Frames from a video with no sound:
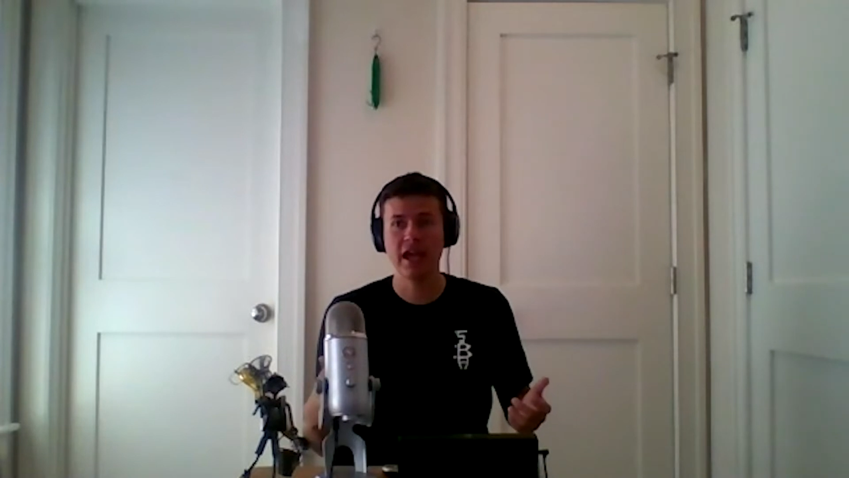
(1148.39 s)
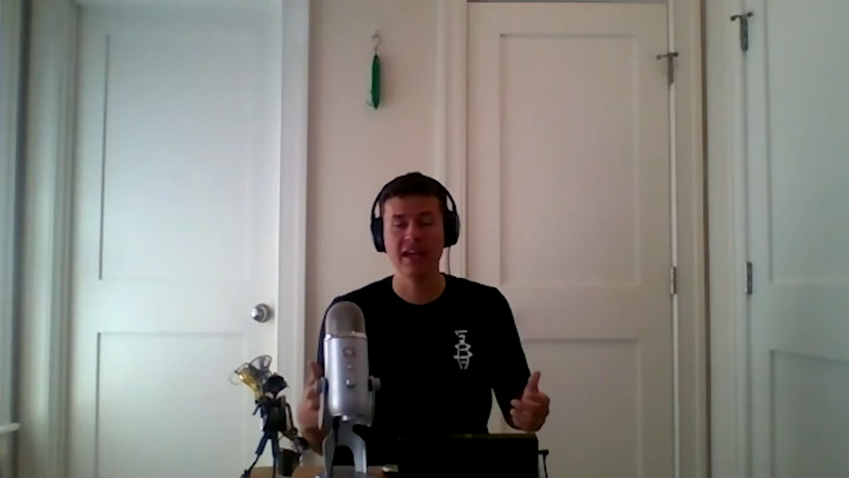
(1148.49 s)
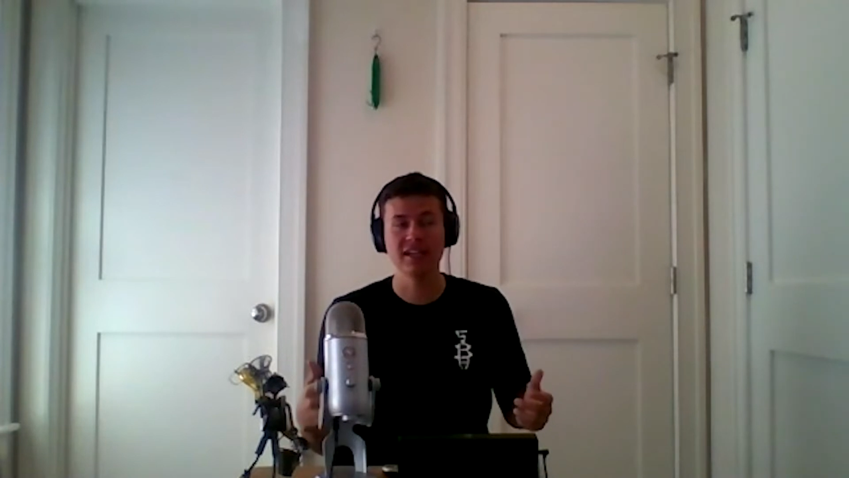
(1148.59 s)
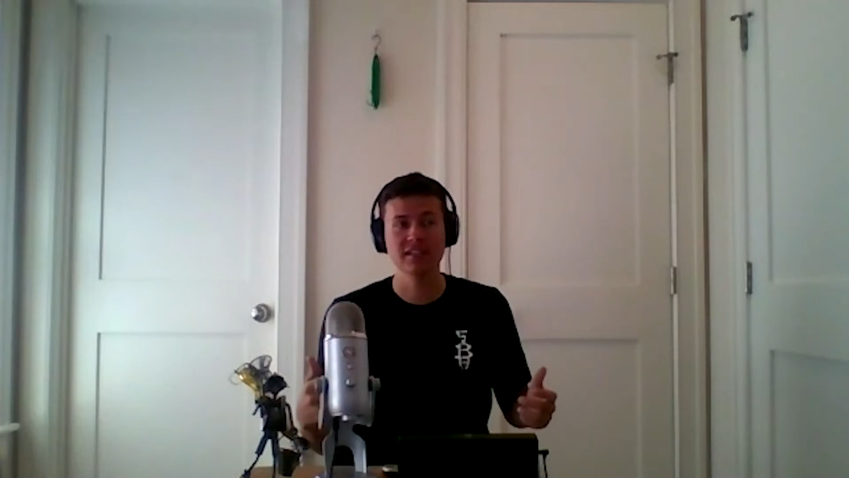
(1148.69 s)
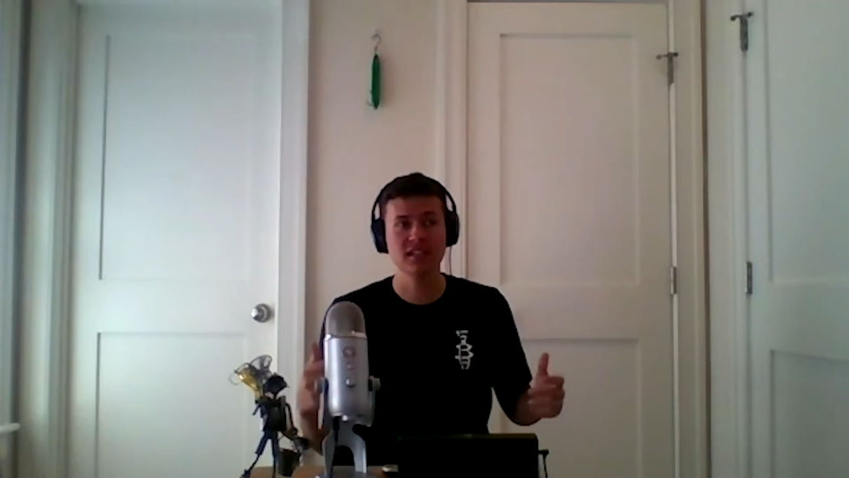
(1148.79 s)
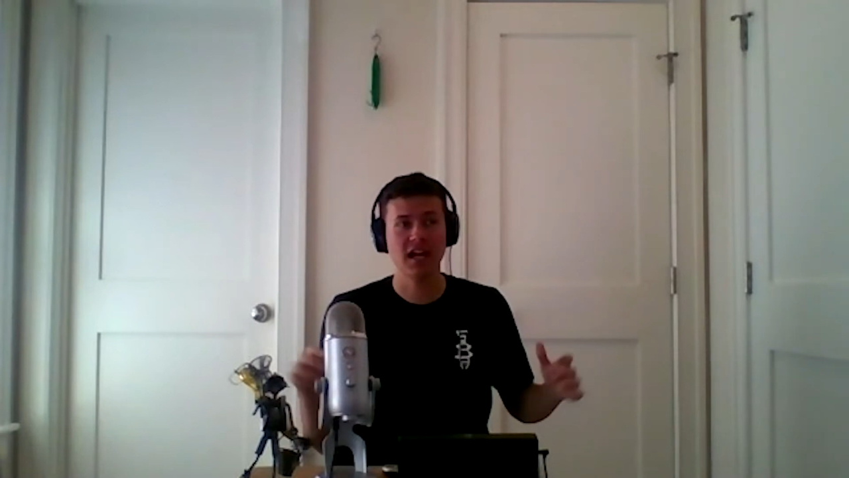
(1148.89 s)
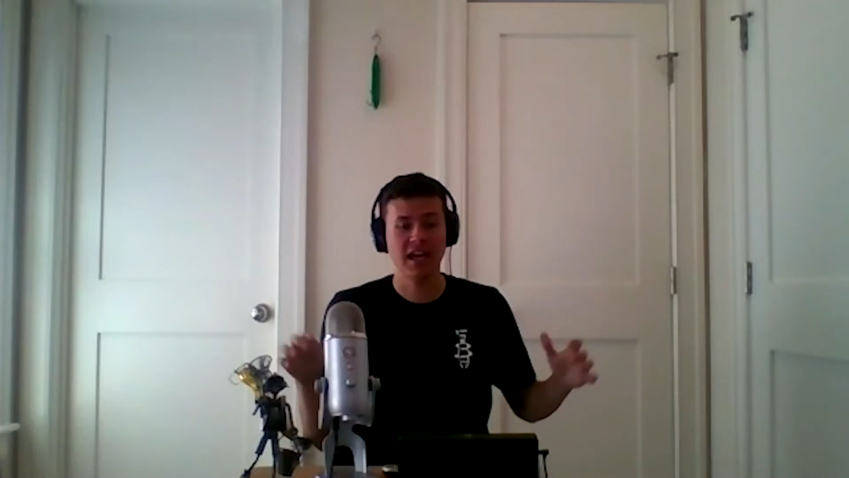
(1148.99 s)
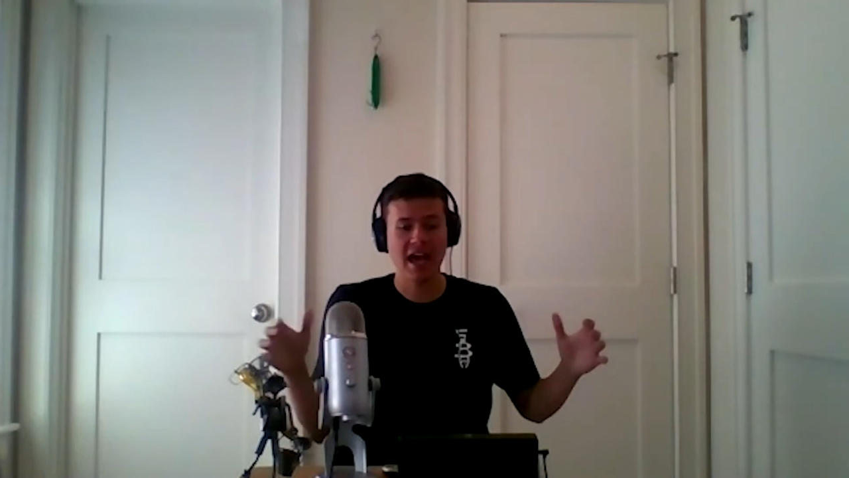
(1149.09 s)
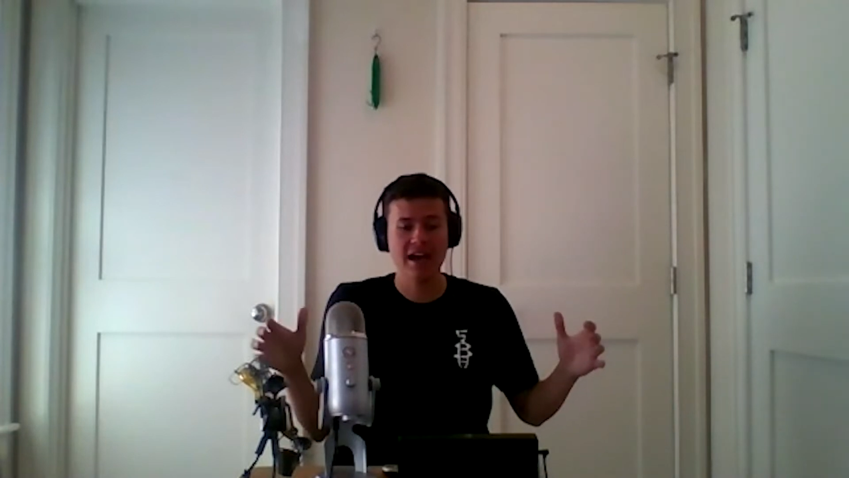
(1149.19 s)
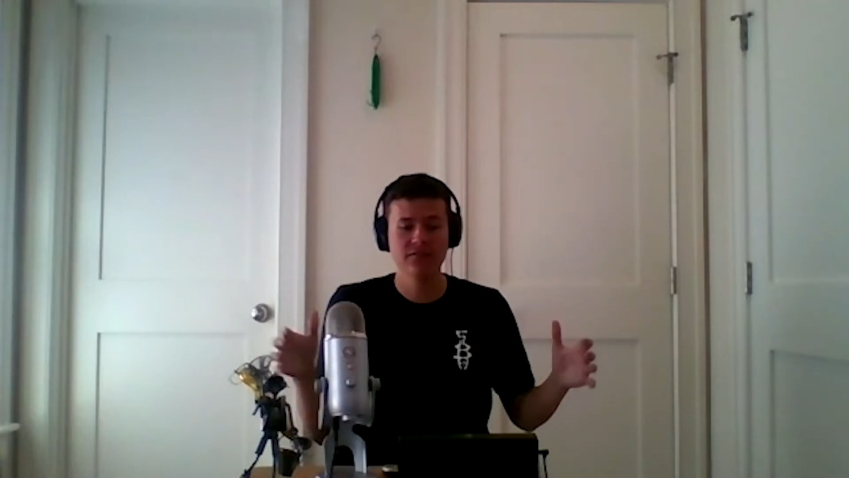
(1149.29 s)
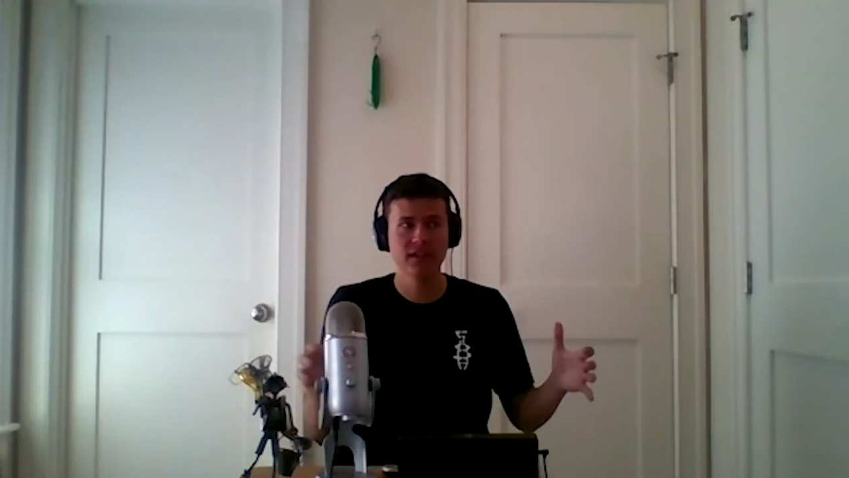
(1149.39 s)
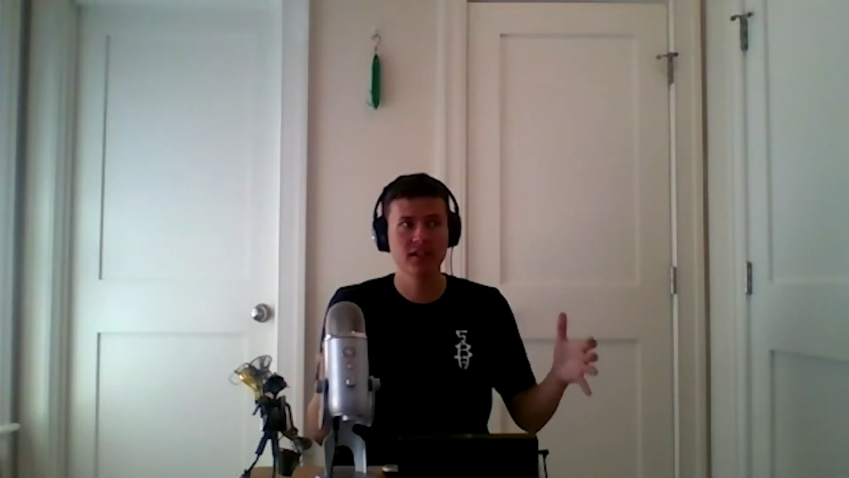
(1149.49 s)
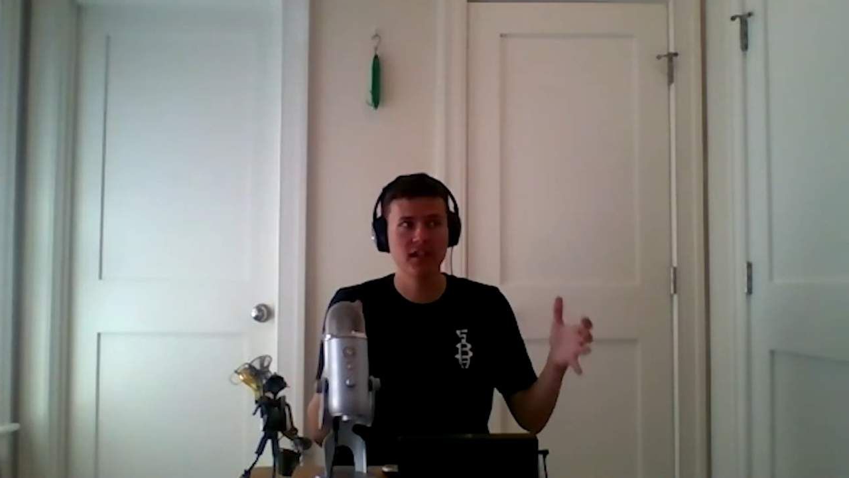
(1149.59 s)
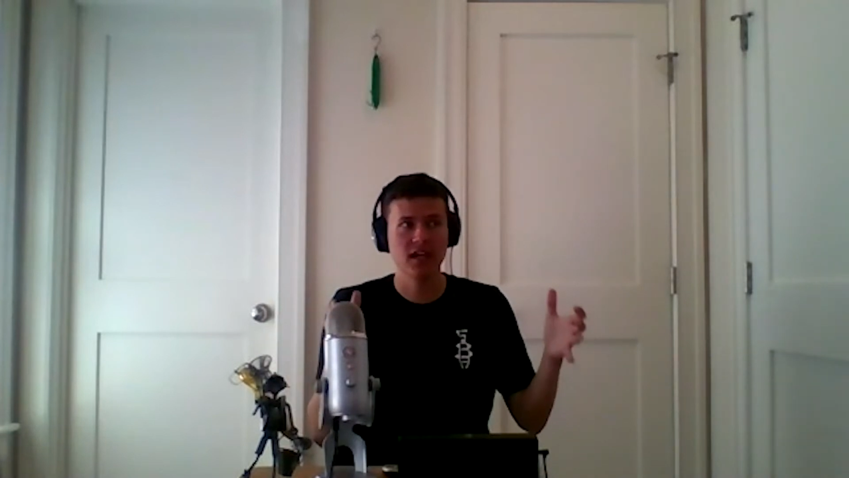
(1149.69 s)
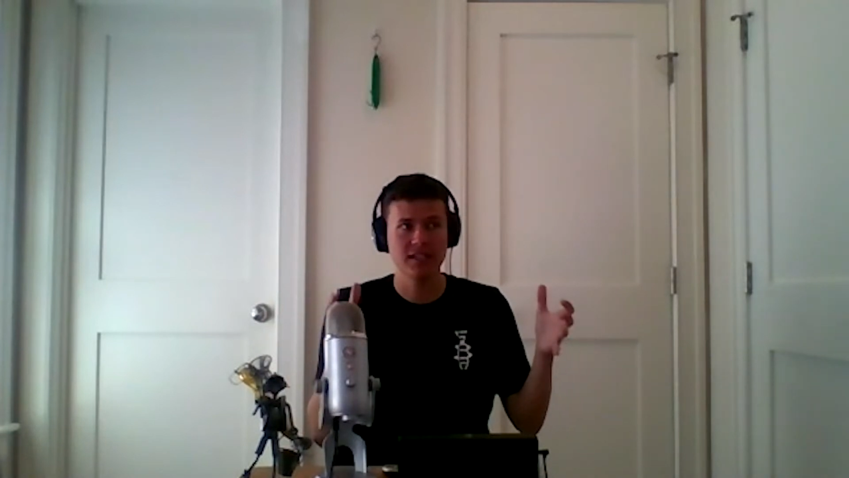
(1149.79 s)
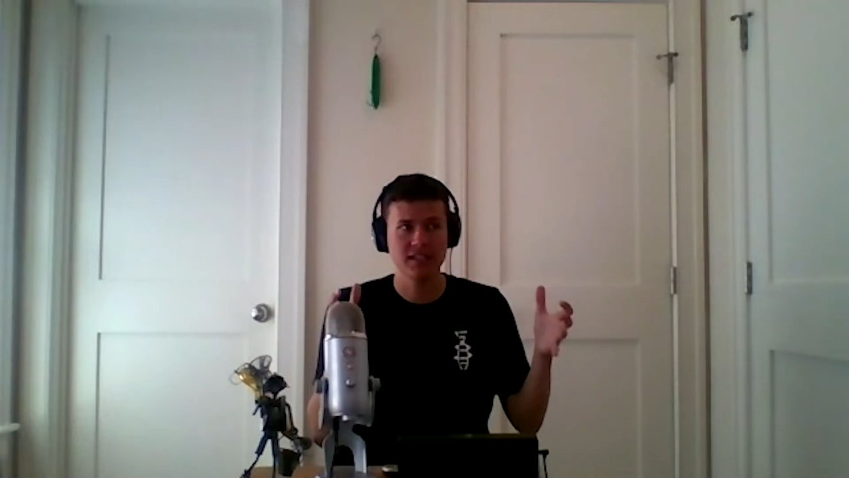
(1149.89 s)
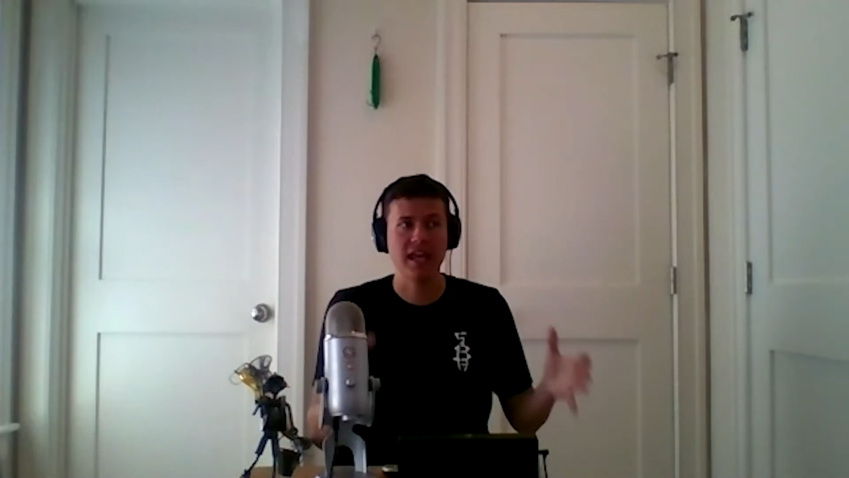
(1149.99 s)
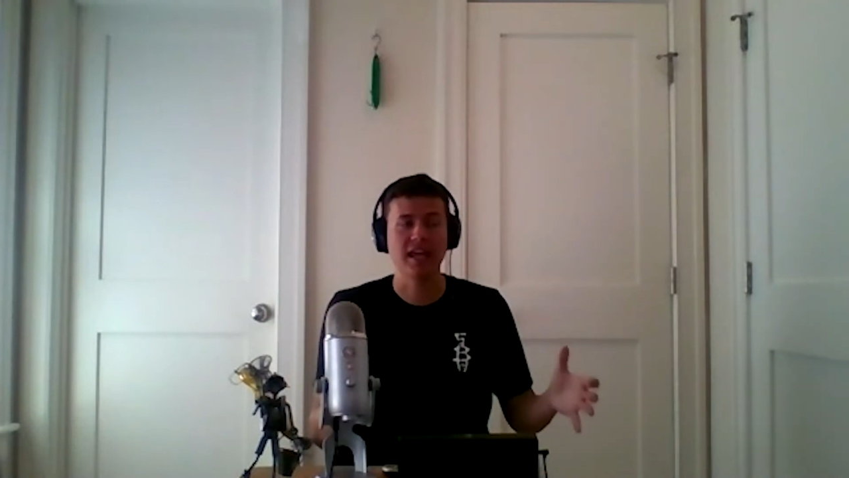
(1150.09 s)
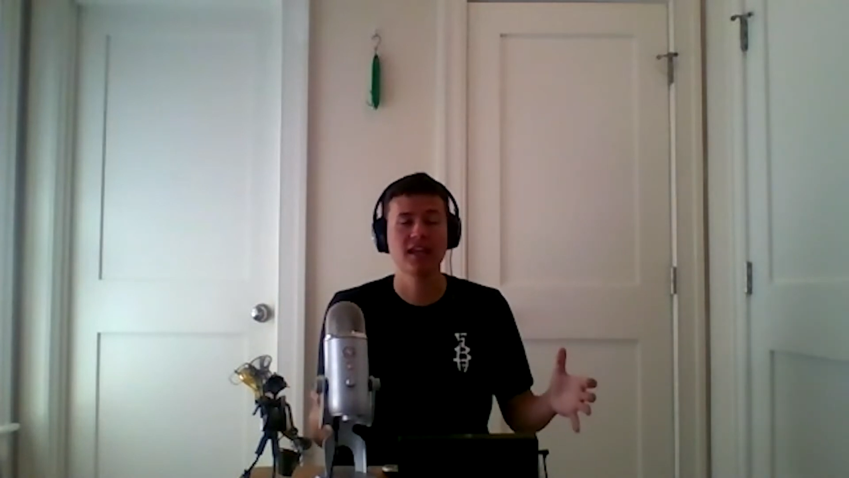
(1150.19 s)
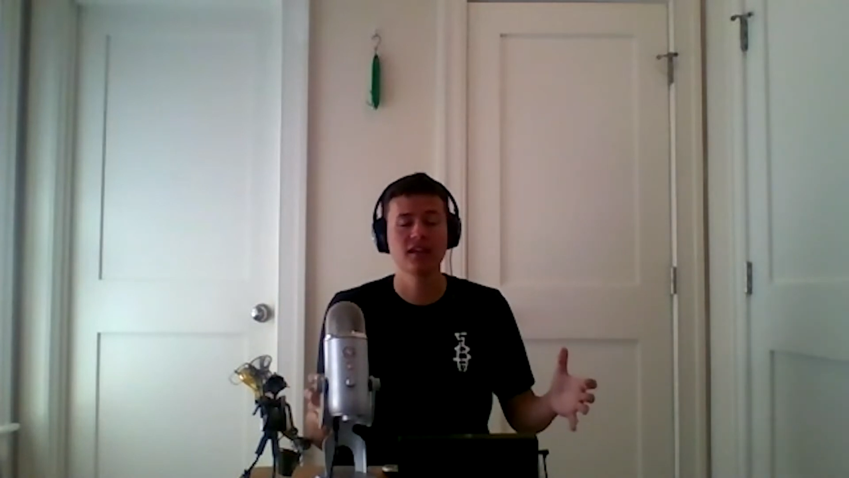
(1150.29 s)
is I have a
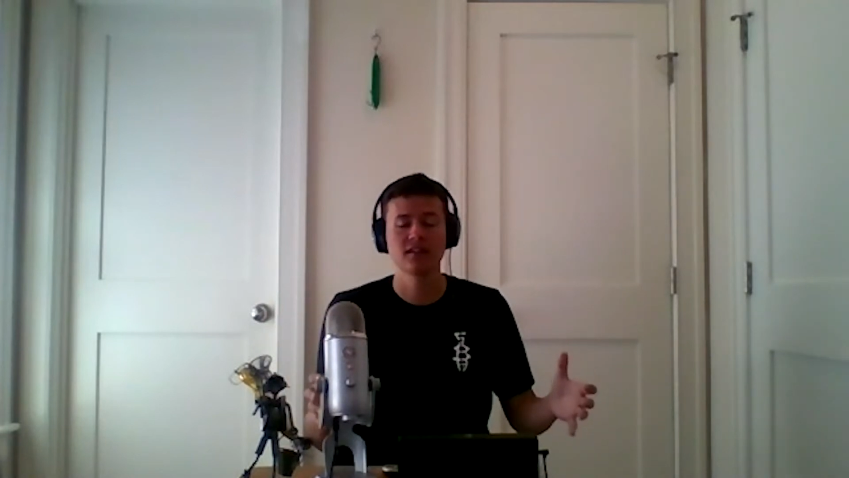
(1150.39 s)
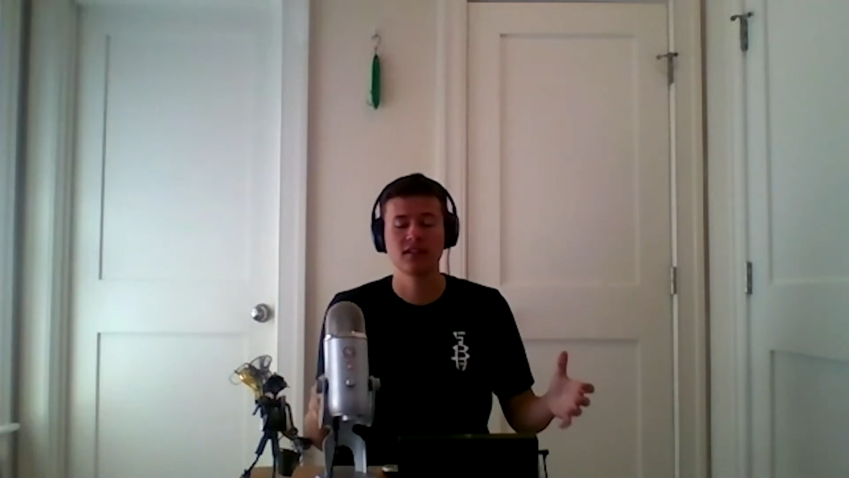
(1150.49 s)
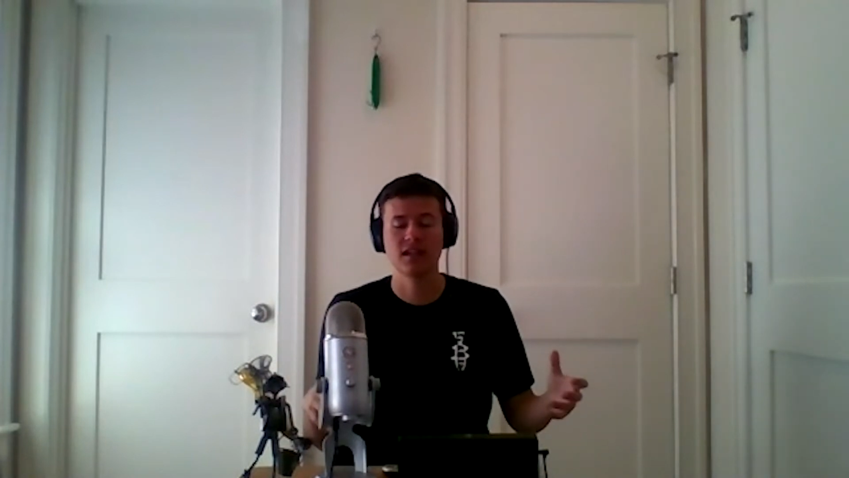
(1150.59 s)
tank,